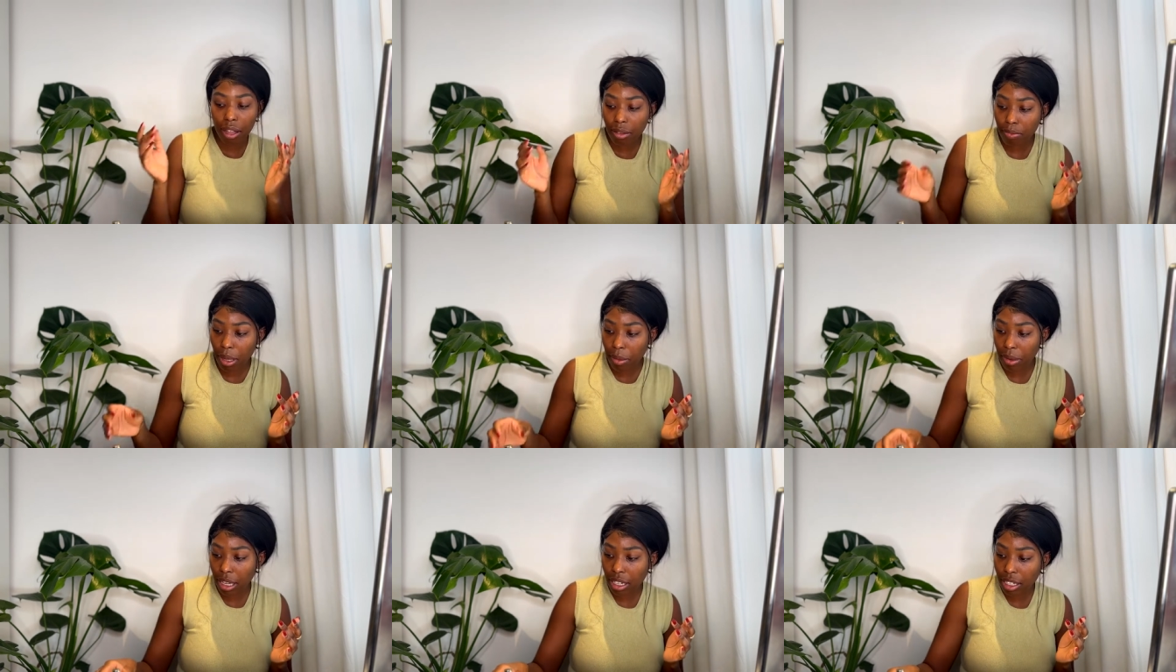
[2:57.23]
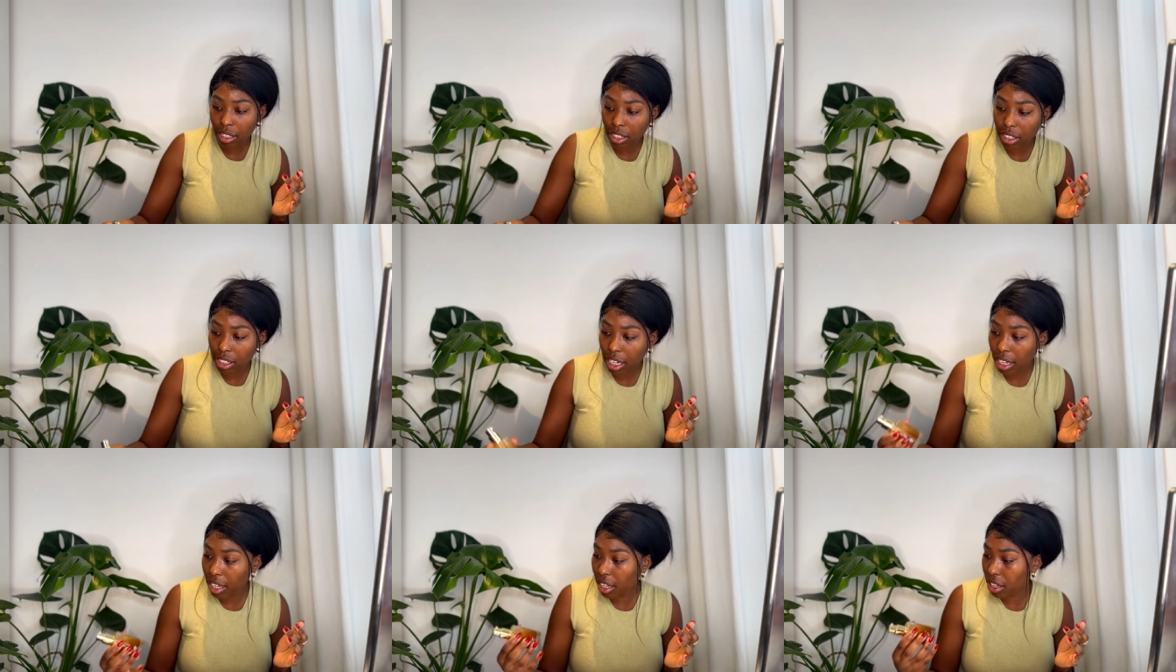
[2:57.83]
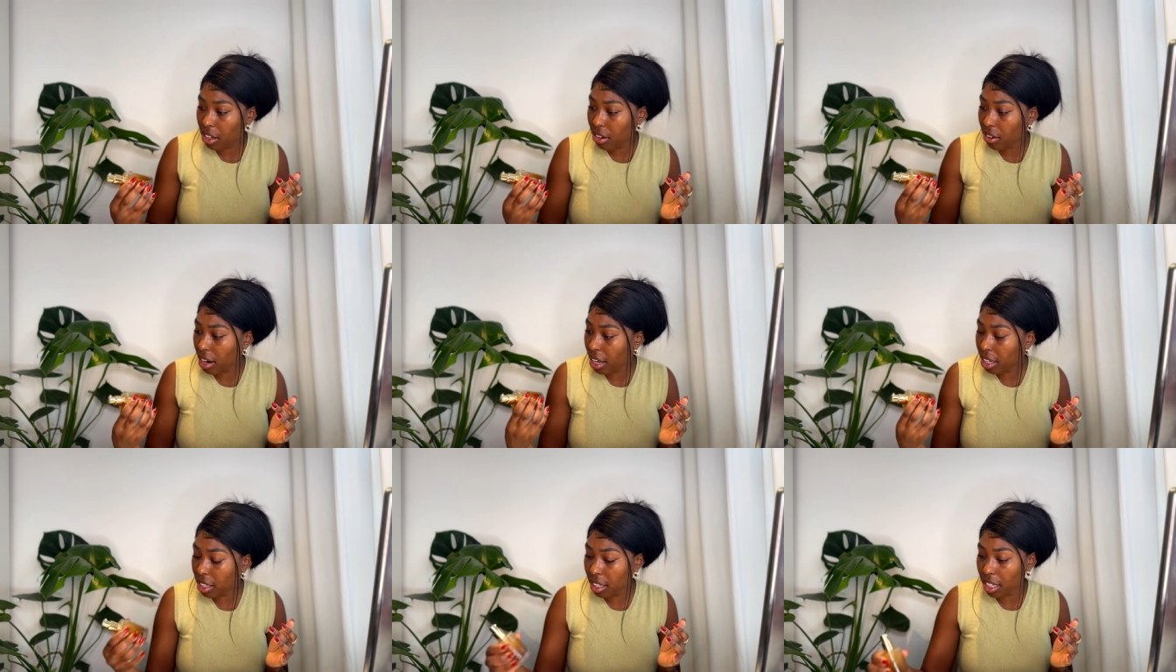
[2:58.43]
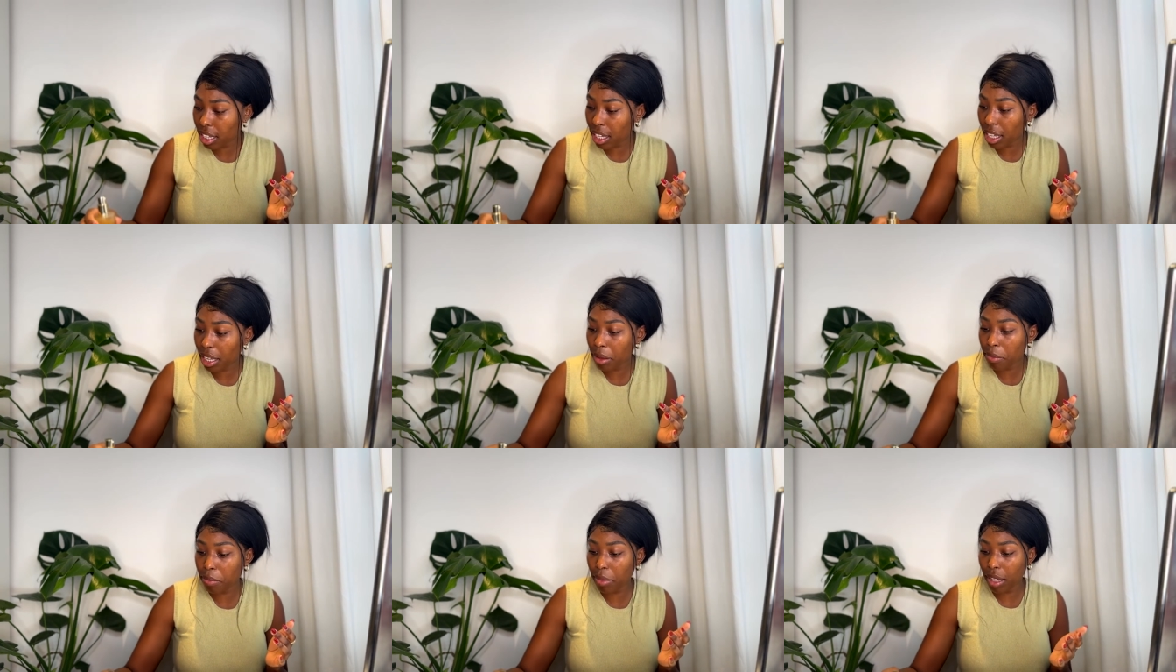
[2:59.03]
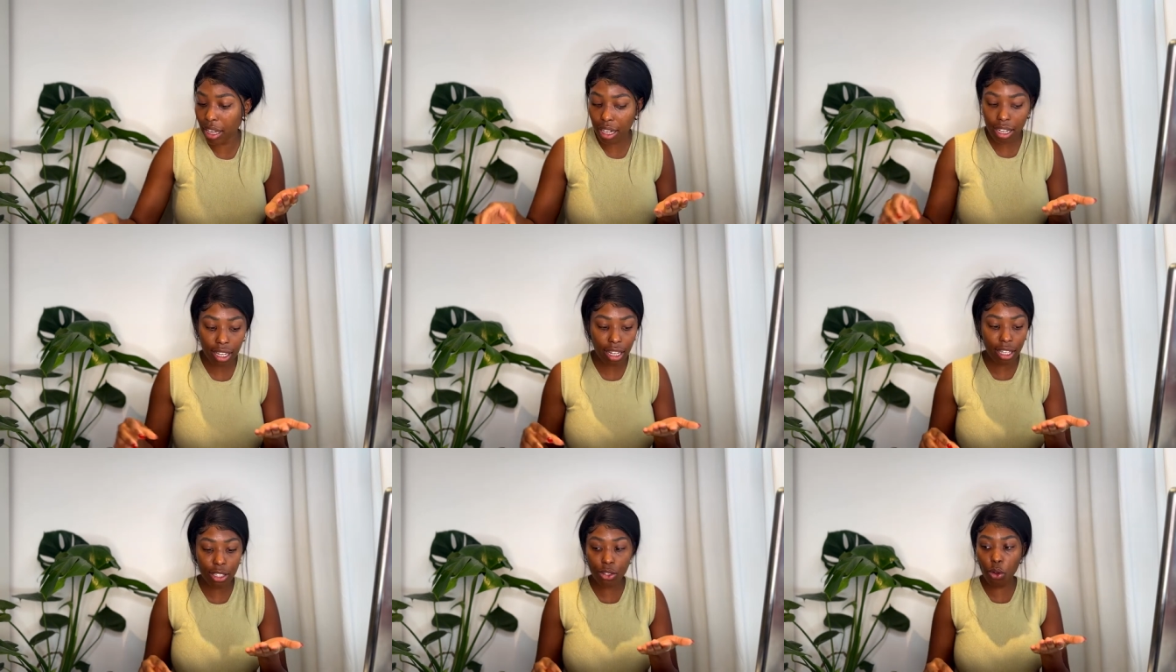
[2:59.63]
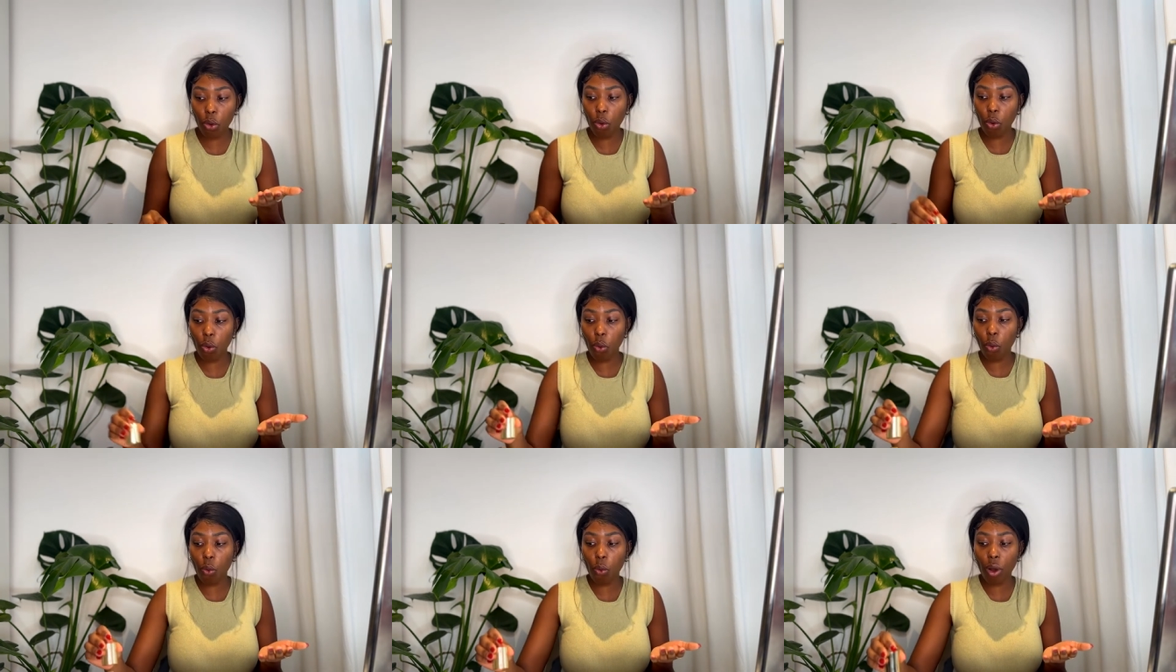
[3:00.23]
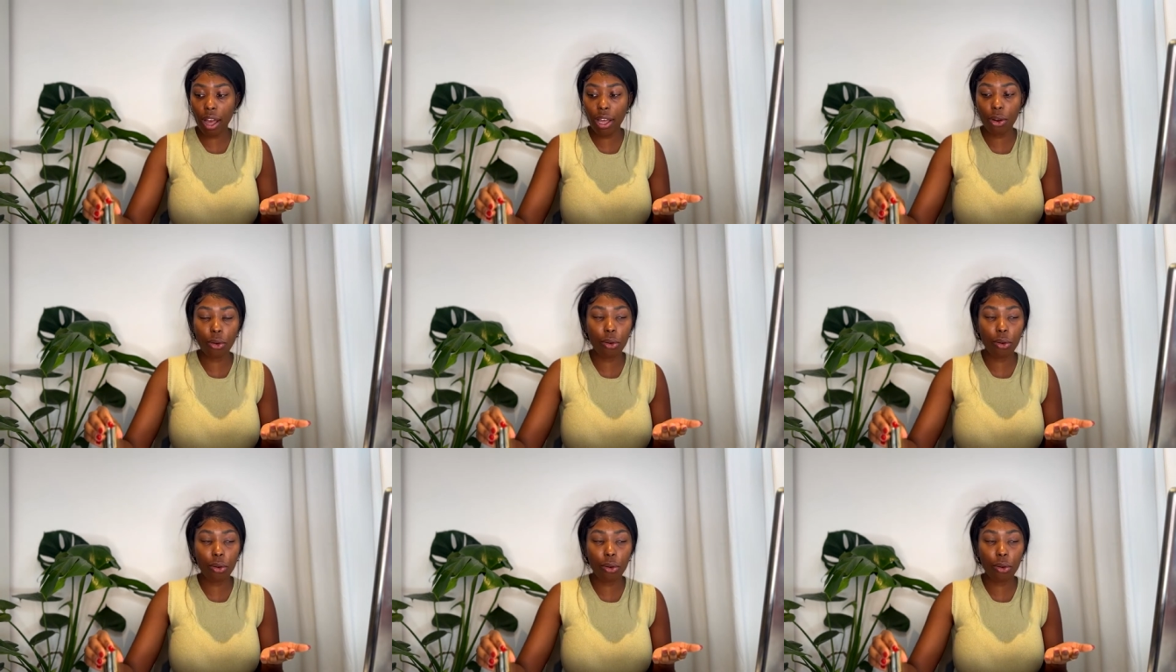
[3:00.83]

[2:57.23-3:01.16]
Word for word: Maybe I didn't shake it correctly, but it is quite